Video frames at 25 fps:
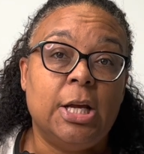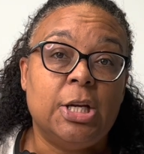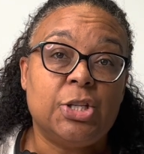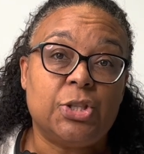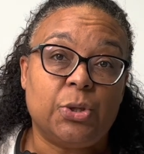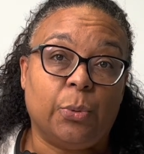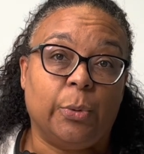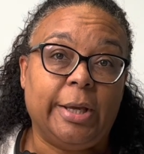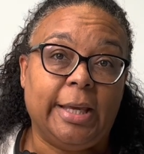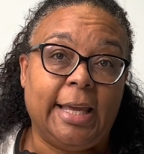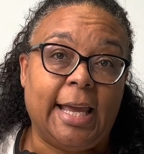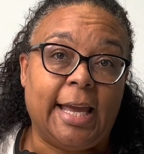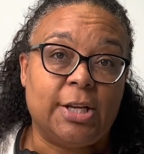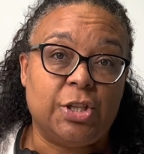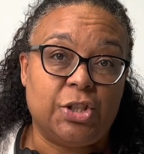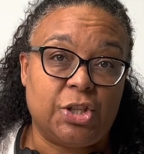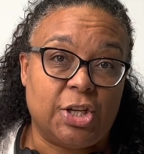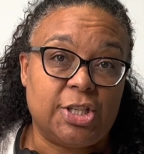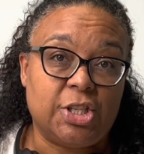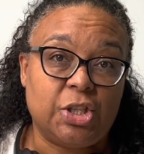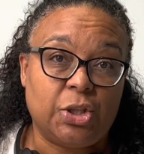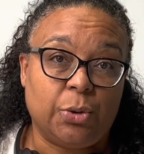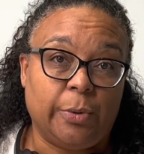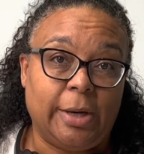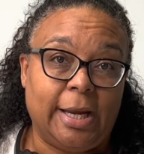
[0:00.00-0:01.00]
So again,
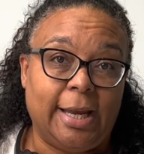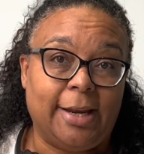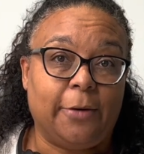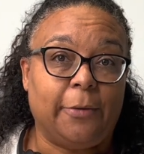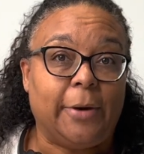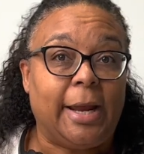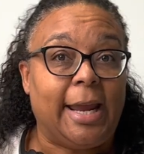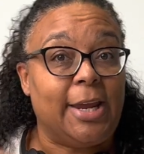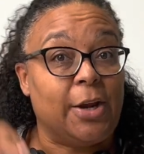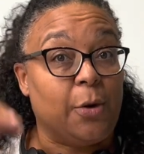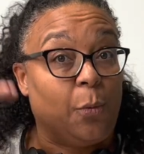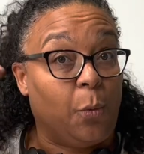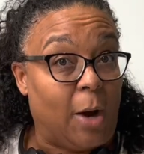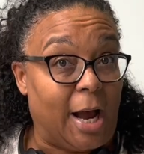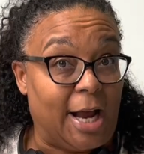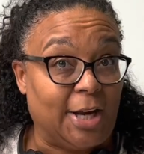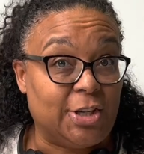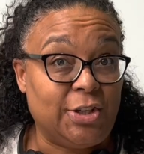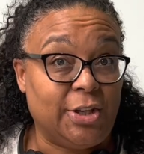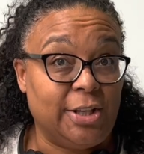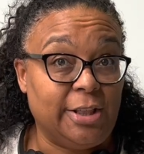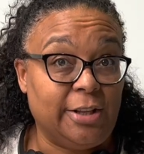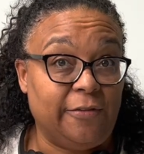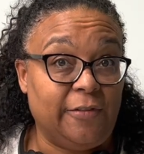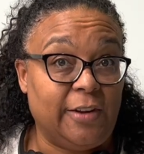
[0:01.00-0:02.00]
just to reiterate, you're
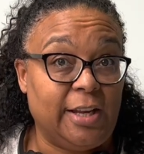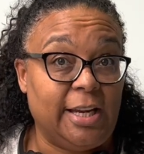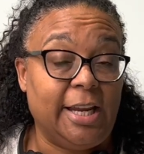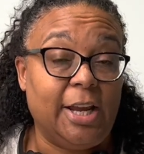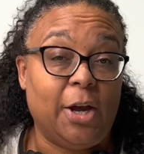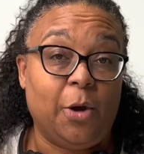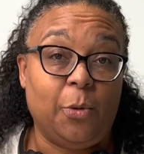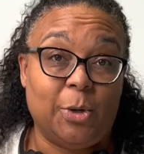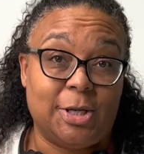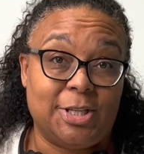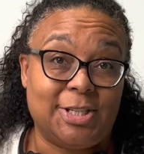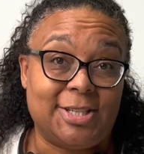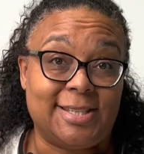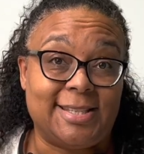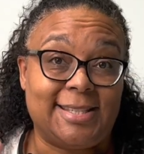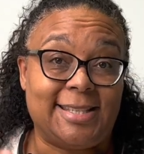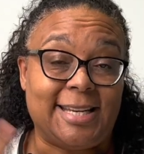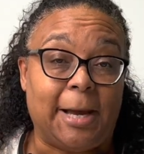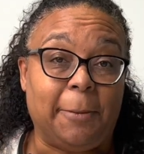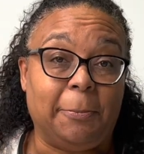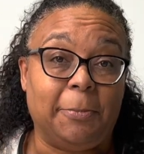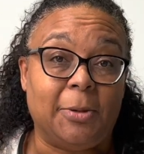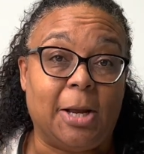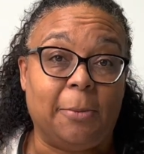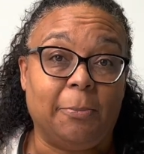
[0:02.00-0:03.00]
watching the video, which is
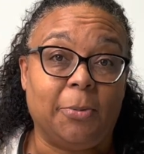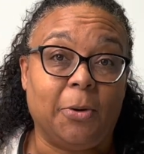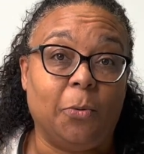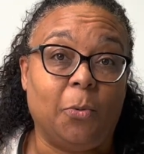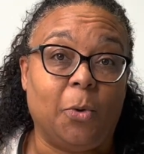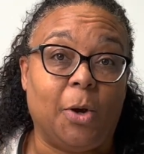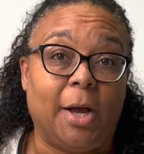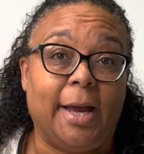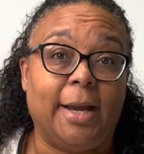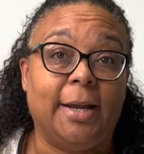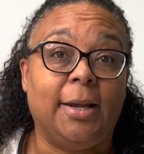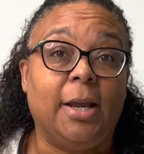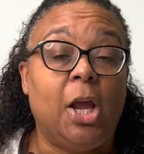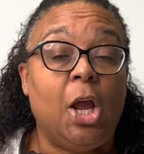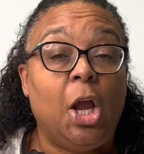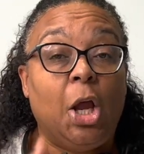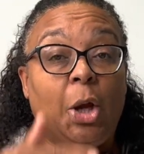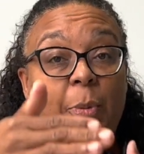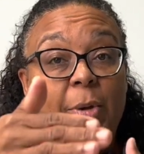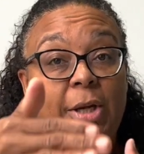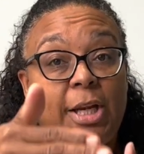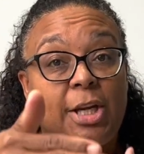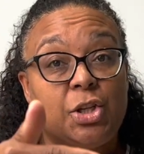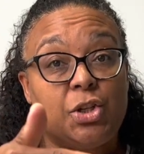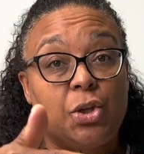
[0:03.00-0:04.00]
step number
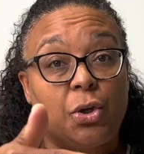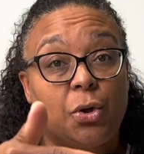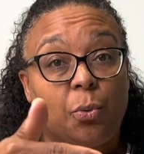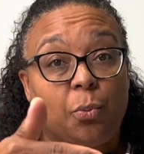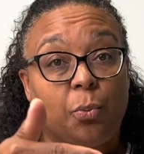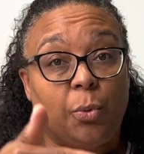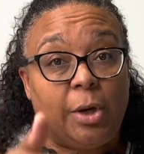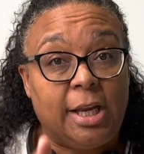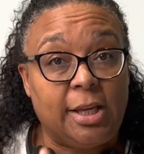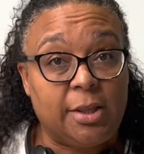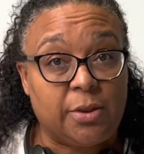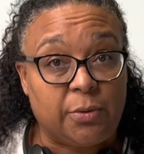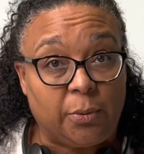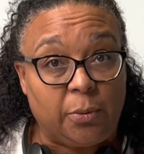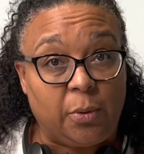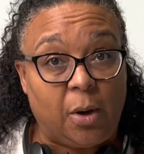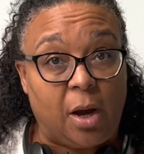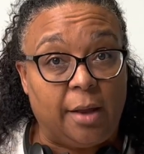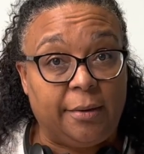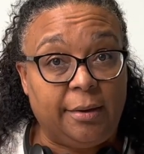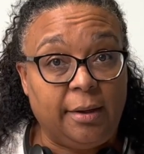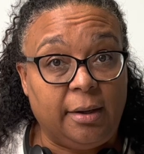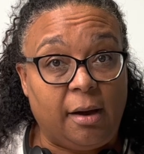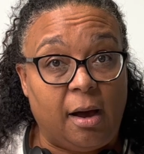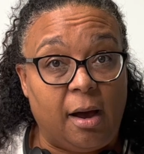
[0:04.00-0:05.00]
1. We need you to read through
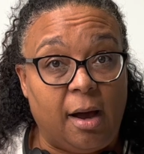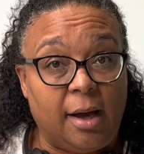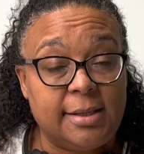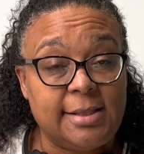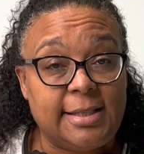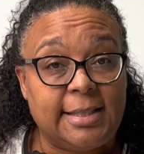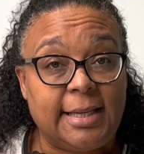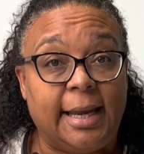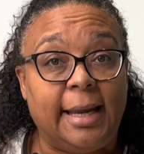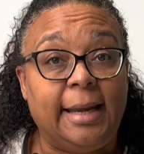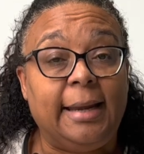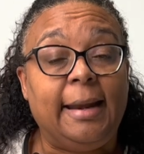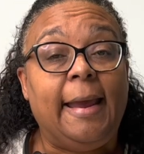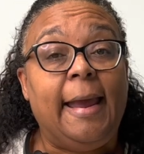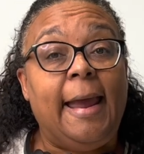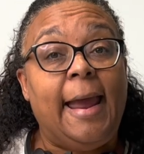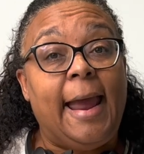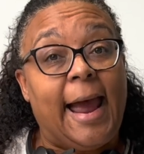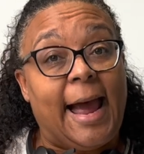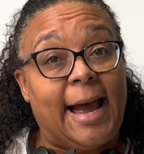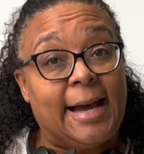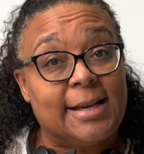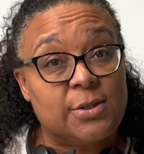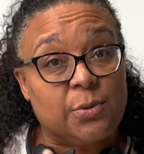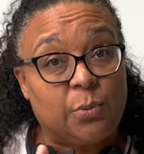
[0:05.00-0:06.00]
all the content
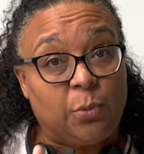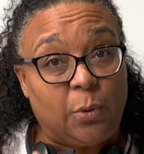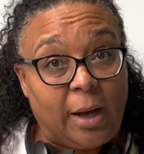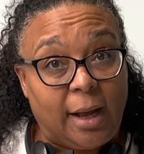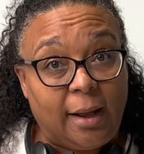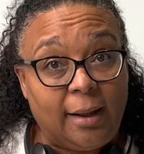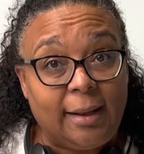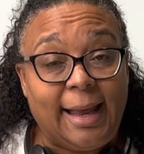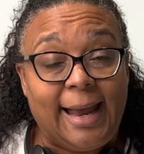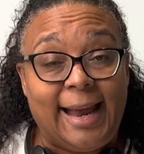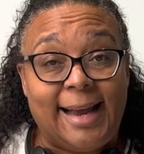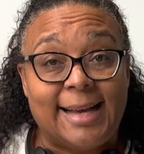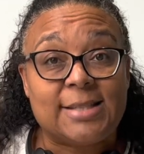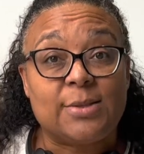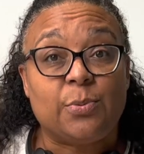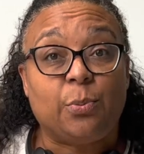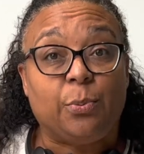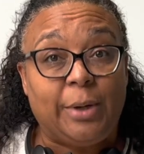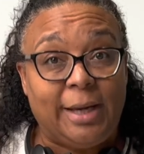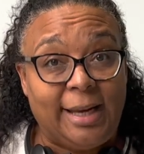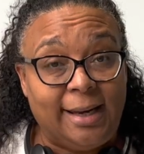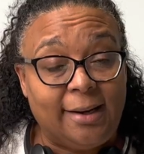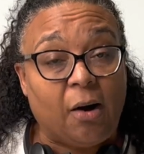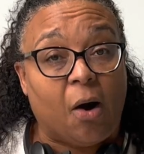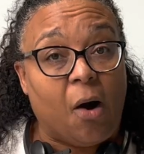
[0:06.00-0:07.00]
as well as
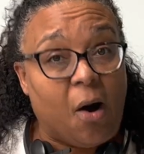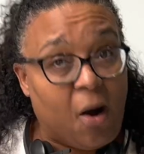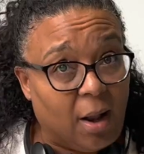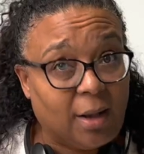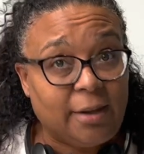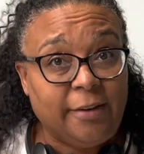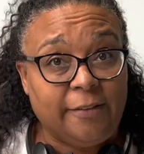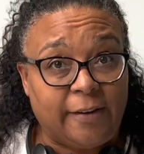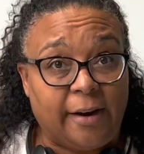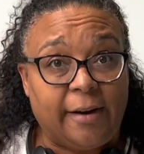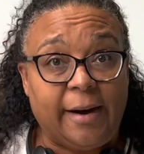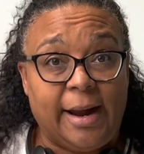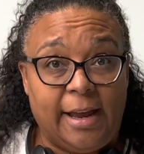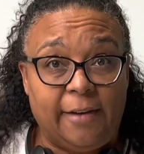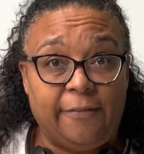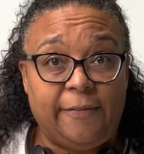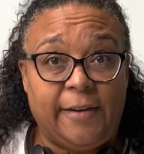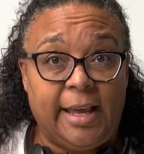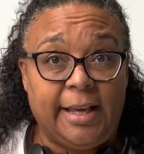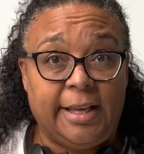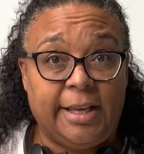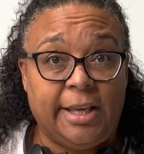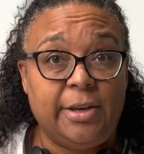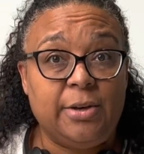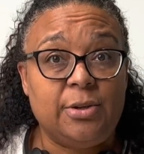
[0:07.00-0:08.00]
read all of our
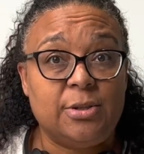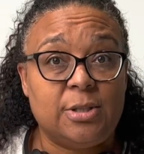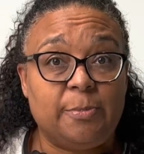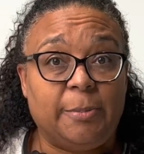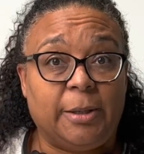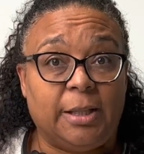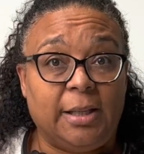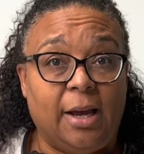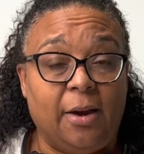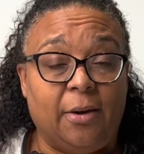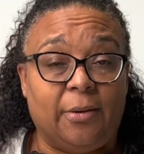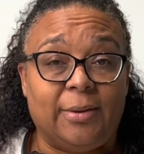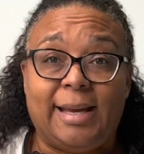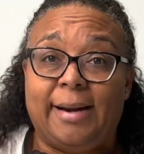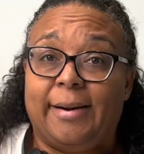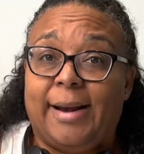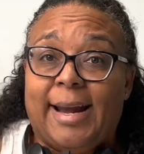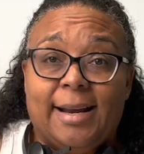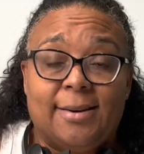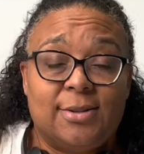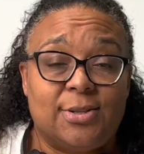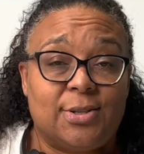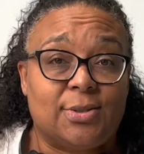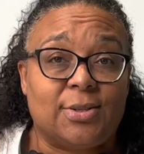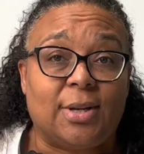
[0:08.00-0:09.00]
FAQs below. That
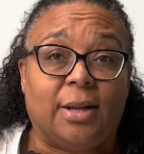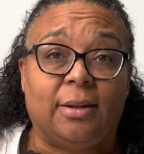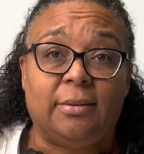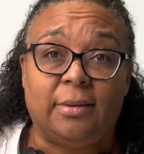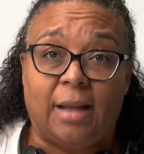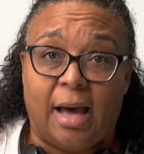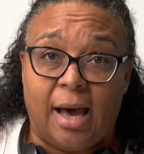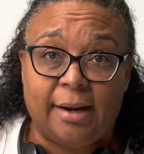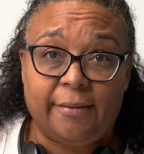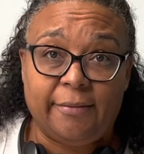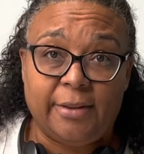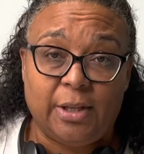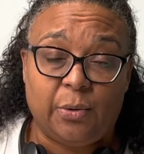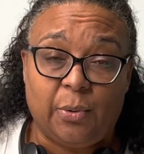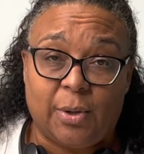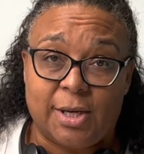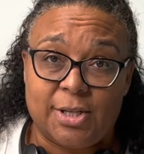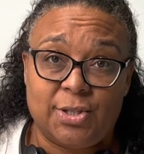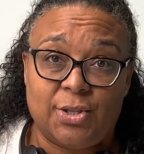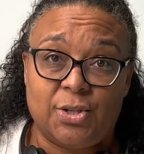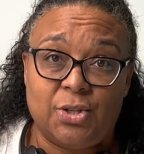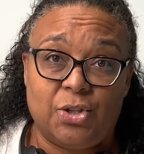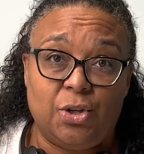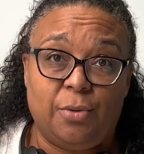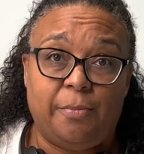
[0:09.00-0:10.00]
answers a lot of the
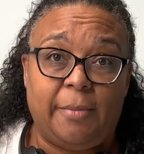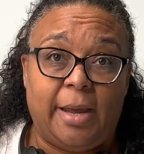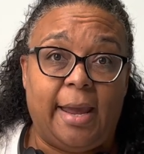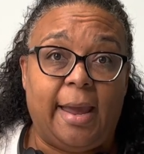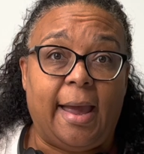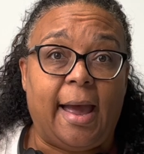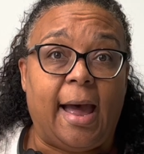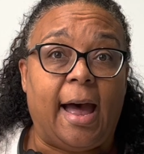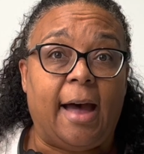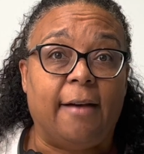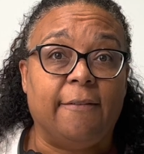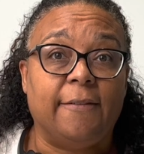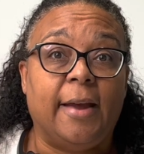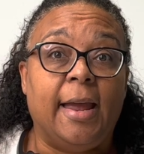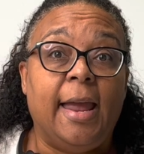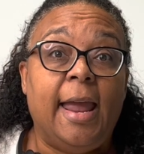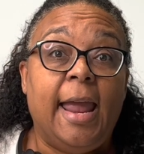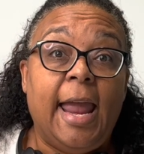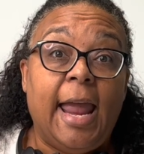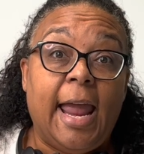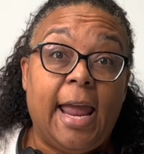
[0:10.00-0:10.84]
questions you may have.